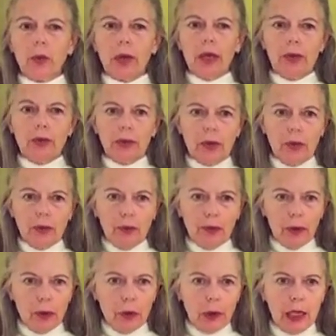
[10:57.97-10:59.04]
we have to
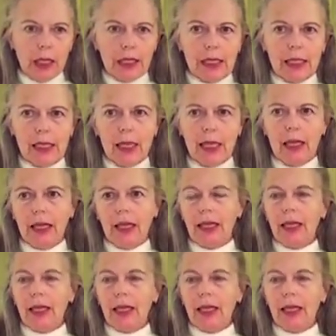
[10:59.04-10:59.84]
focus in.